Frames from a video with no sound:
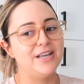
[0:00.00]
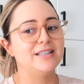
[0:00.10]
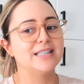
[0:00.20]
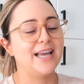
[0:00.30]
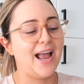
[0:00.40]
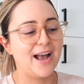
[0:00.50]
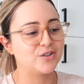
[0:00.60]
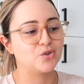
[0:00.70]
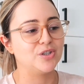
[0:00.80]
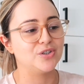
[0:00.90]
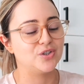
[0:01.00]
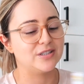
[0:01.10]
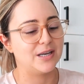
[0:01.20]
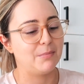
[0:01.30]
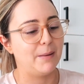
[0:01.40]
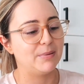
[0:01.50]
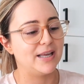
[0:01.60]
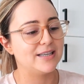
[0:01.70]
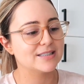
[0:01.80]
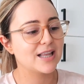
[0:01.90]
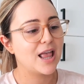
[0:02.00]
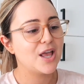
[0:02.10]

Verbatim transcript: these, like extras just in my place.